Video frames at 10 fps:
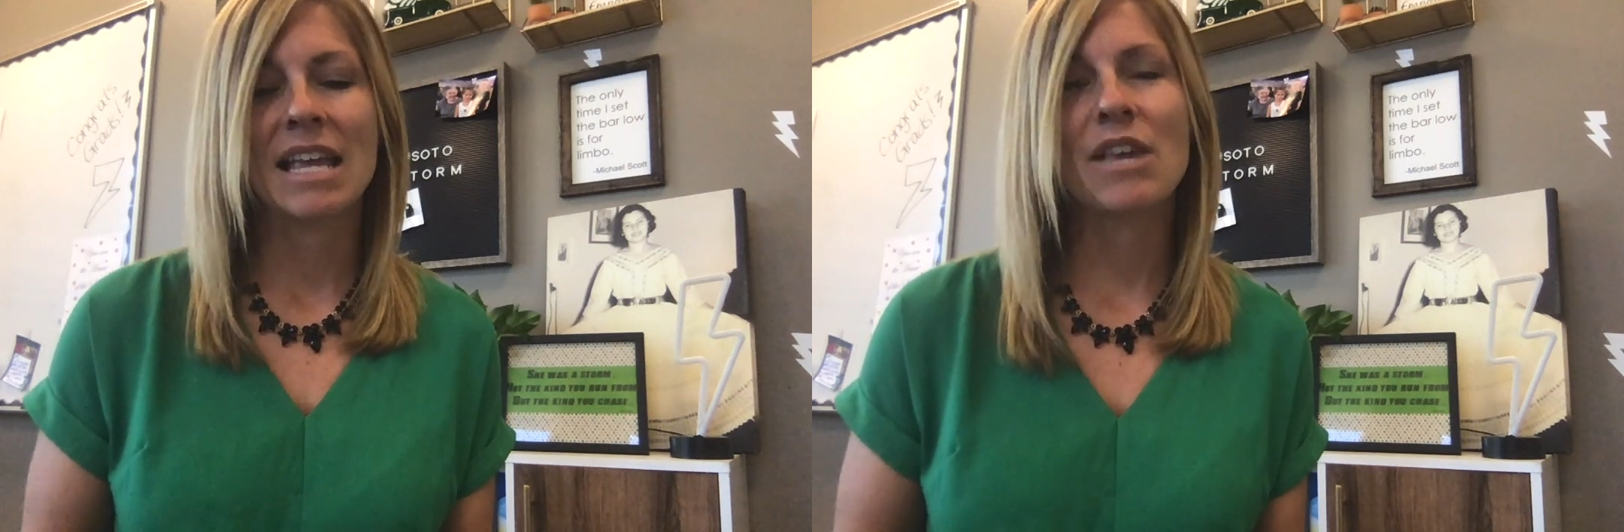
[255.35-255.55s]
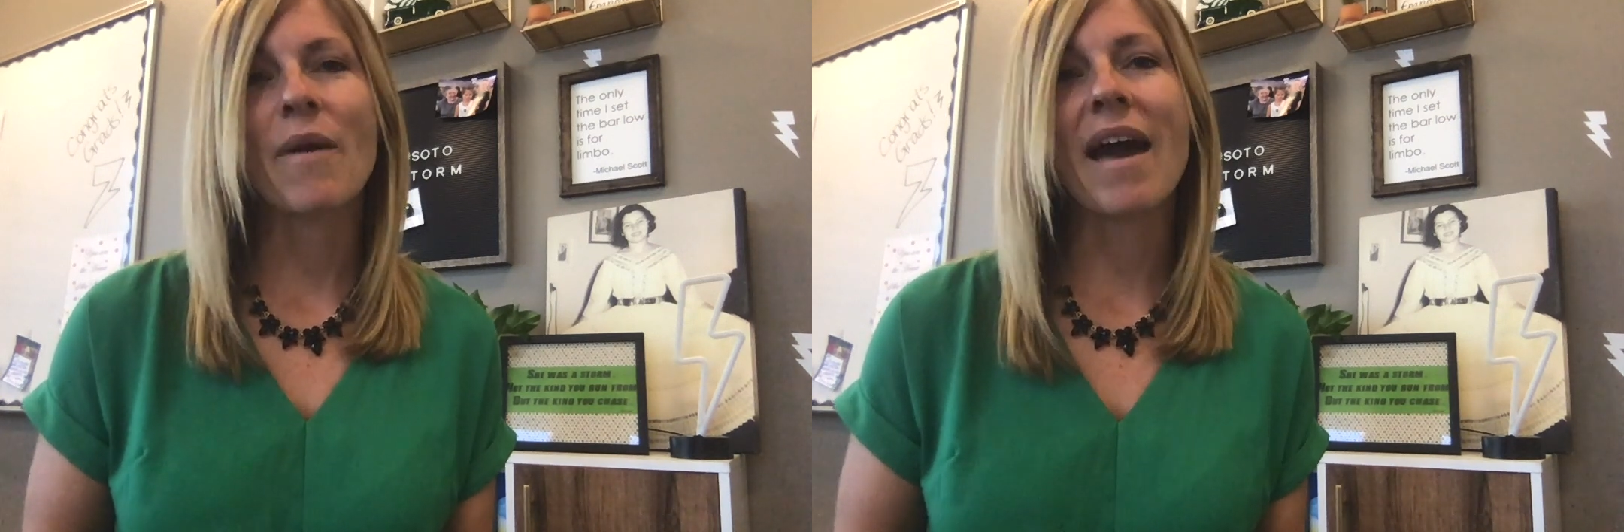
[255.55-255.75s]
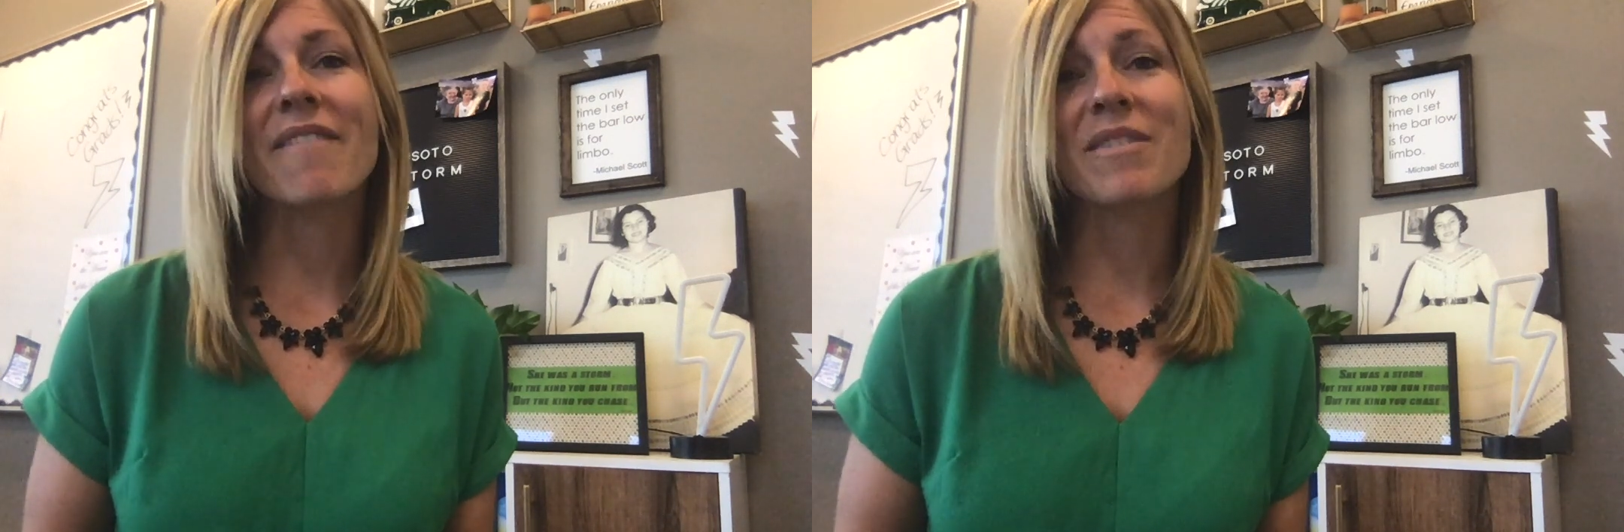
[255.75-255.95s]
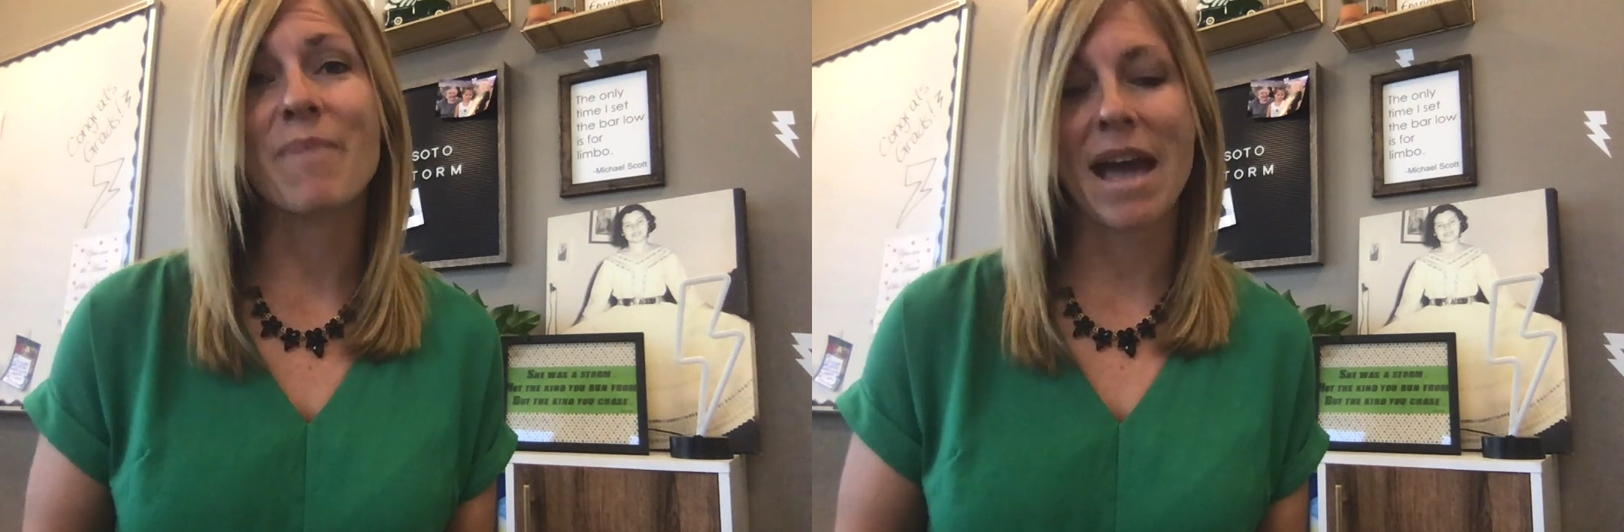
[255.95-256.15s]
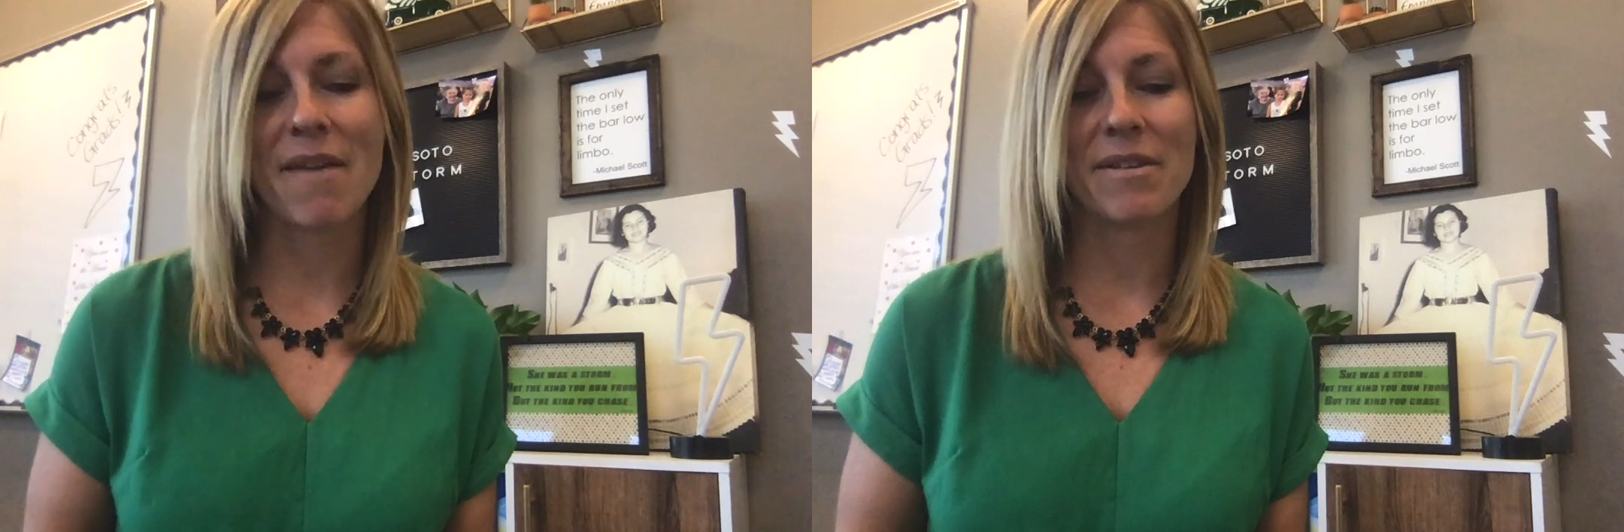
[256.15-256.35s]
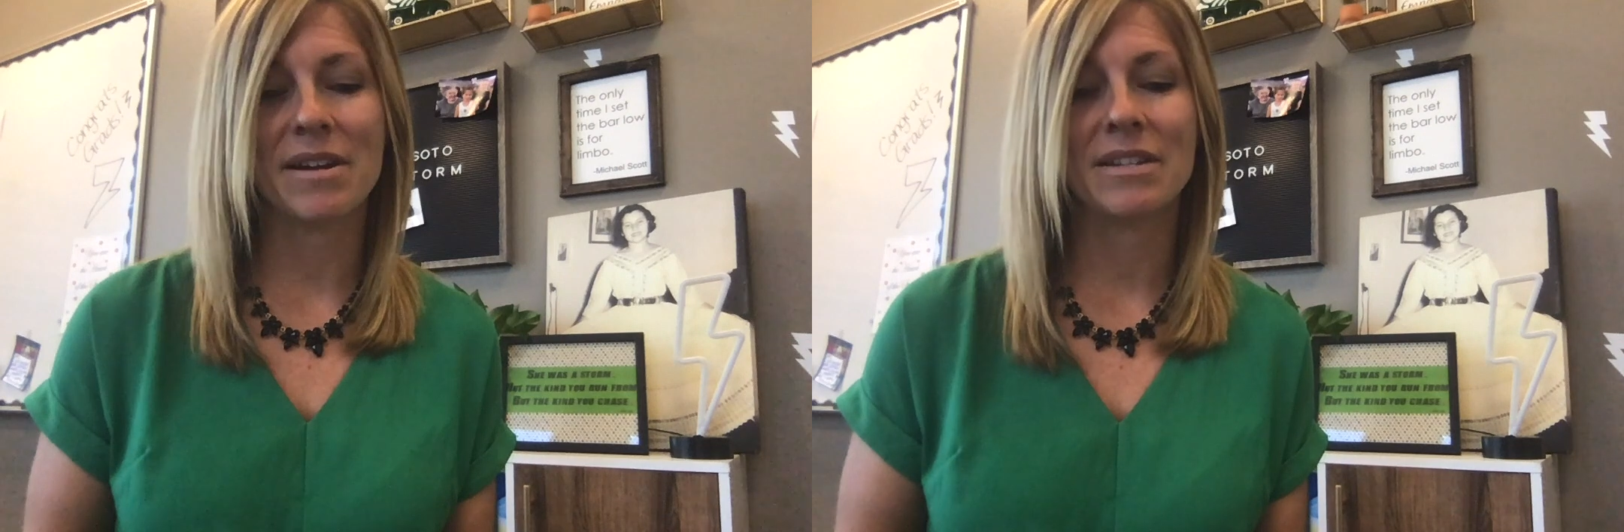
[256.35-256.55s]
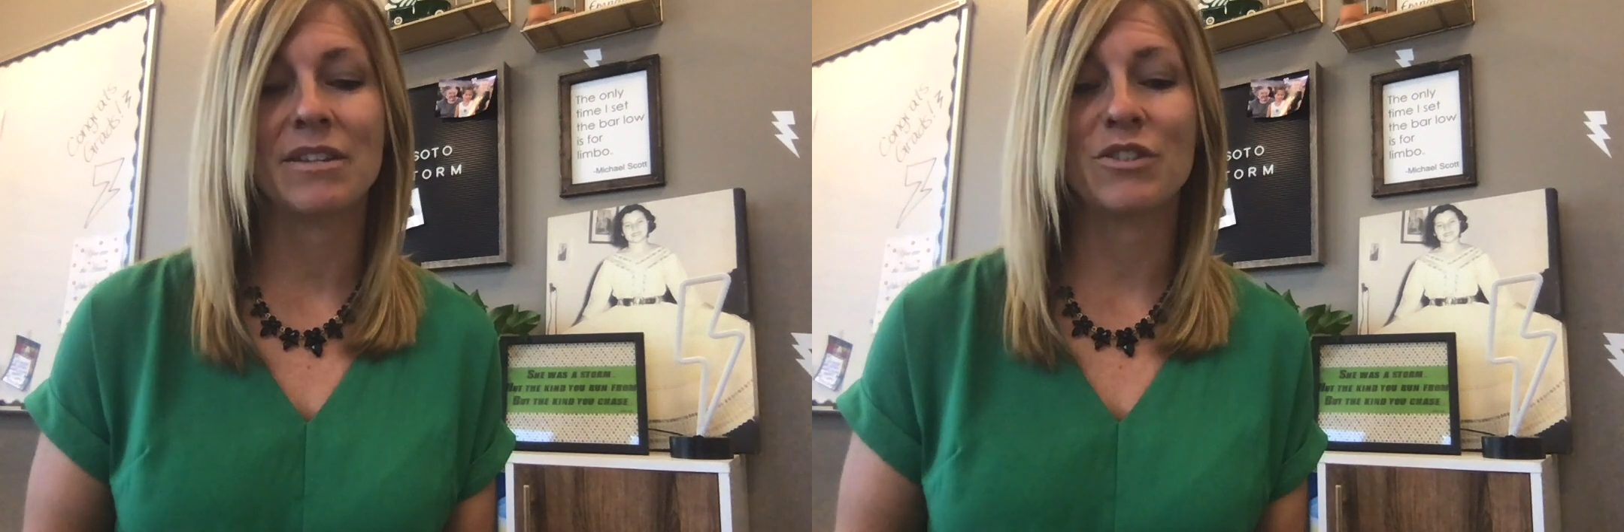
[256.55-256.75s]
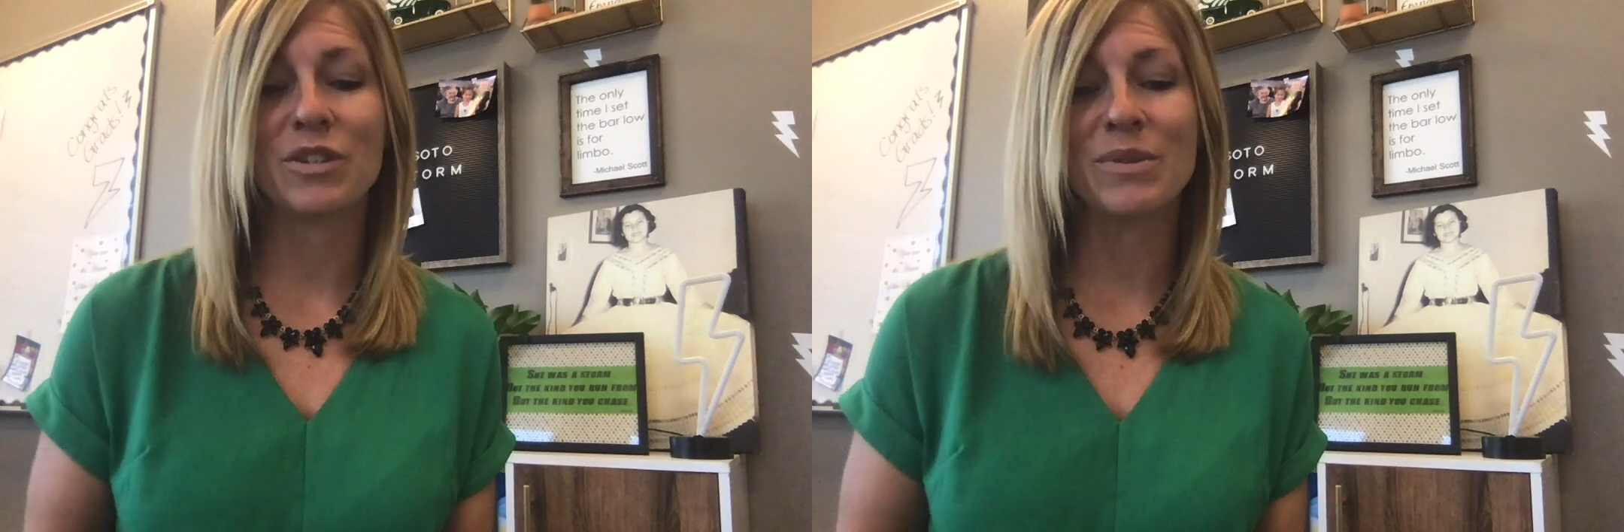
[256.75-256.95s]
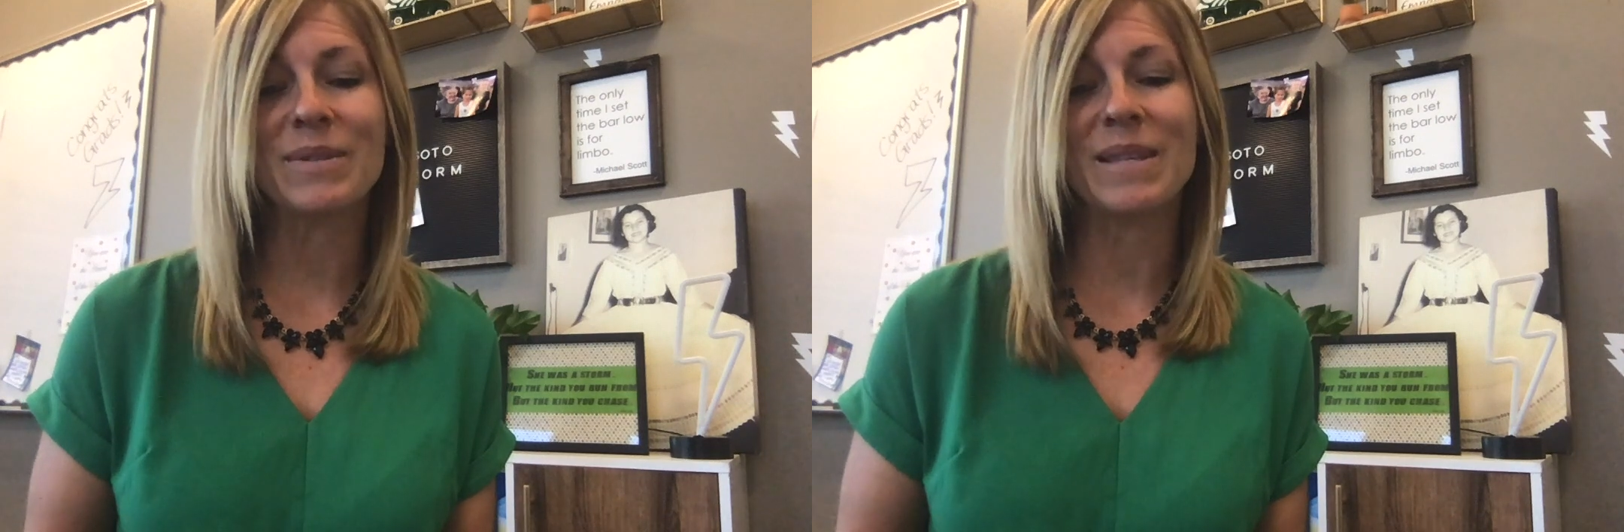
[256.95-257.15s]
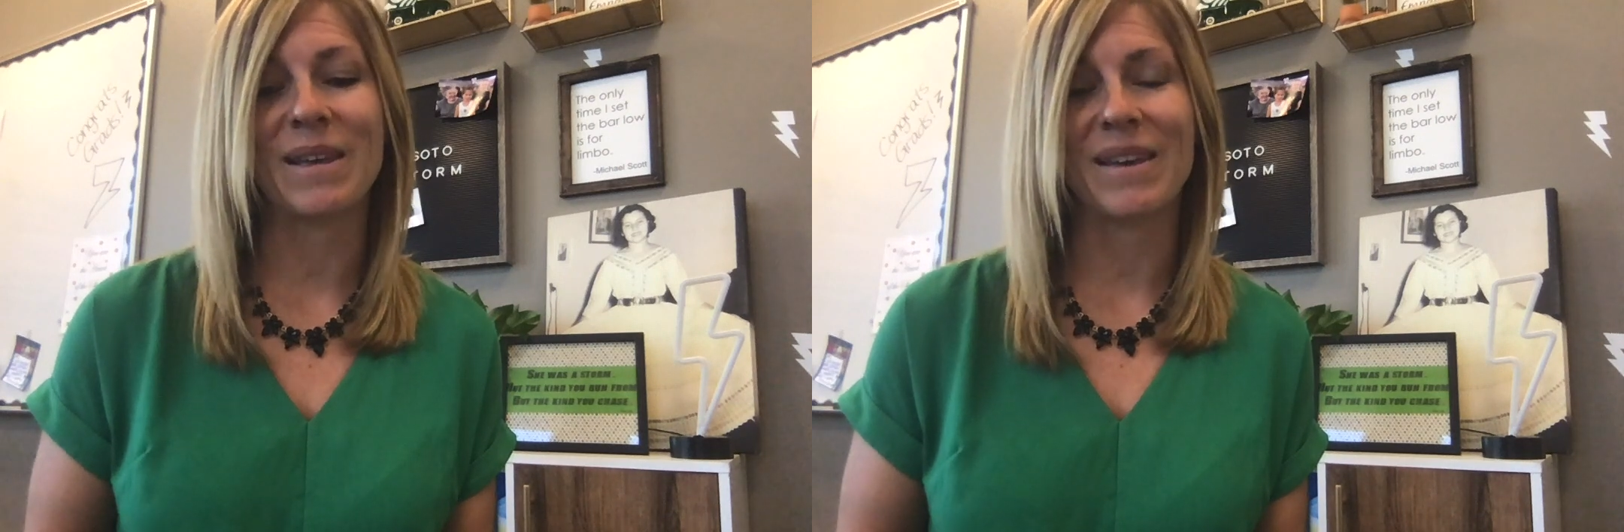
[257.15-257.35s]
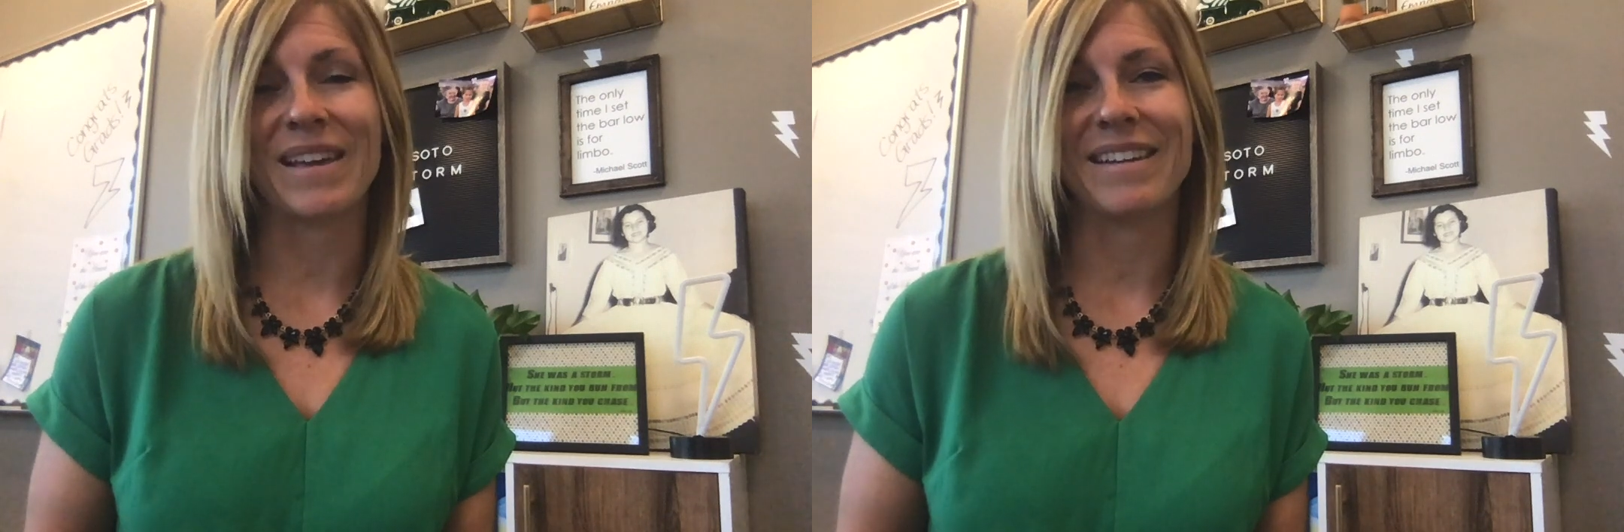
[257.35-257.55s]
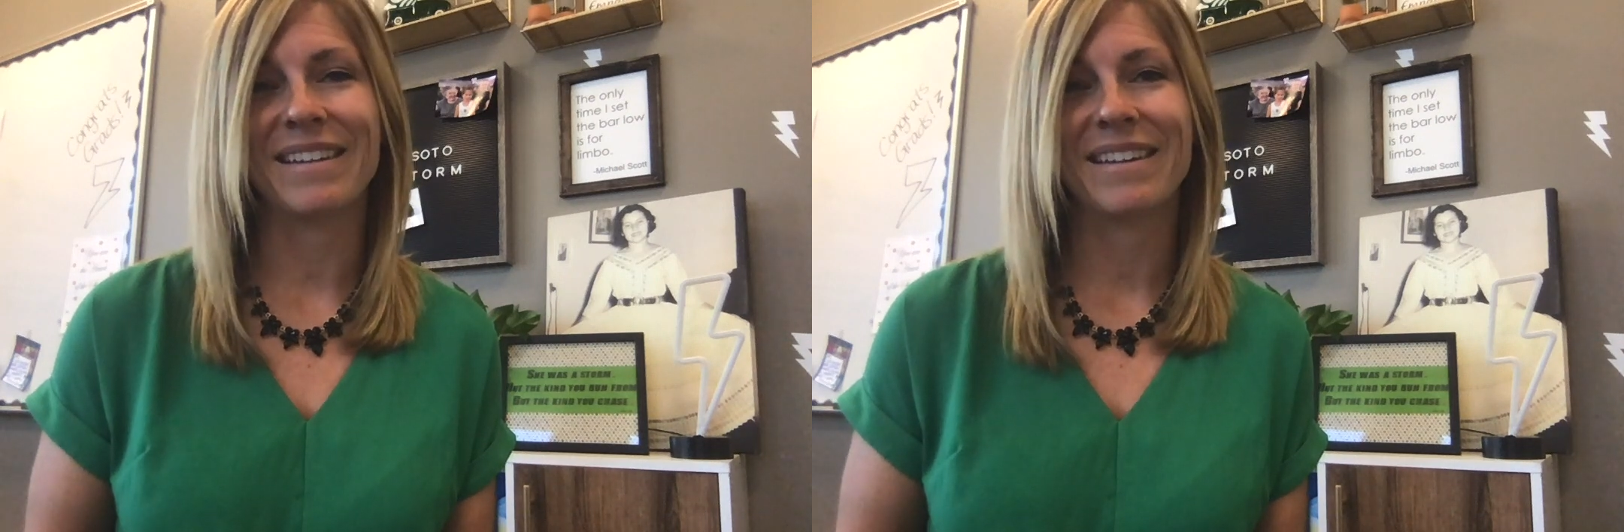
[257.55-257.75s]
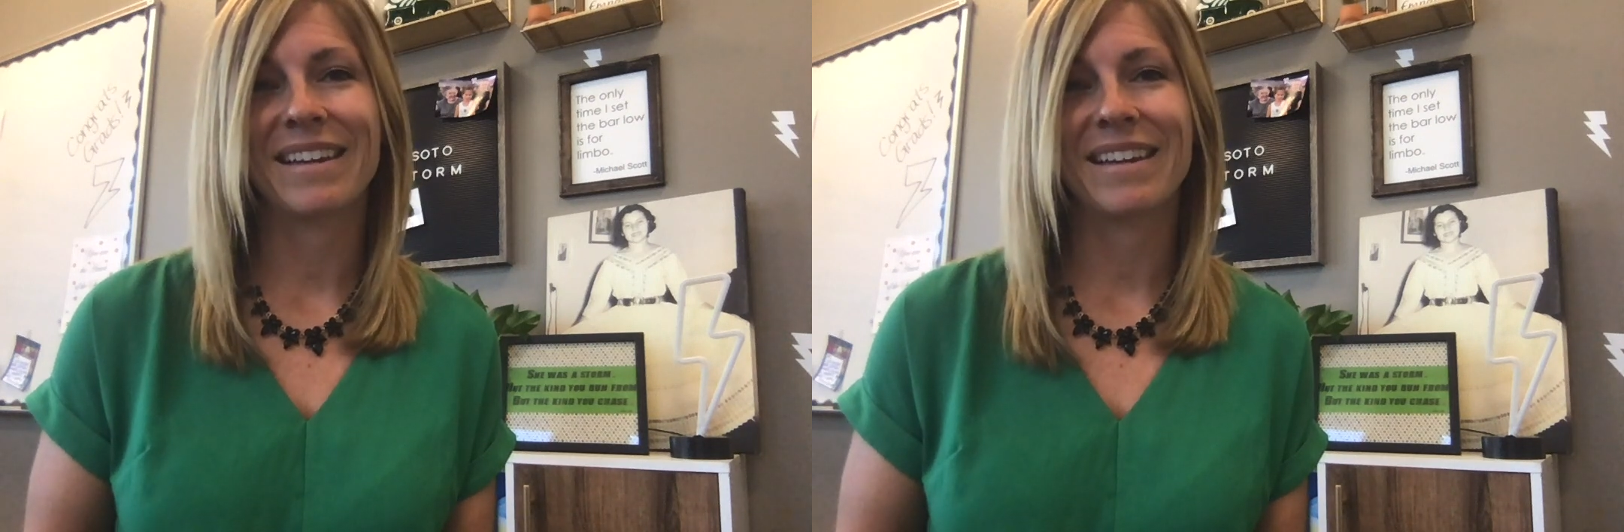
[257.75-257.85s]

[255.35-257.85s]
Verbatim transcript: You have the power to choose the good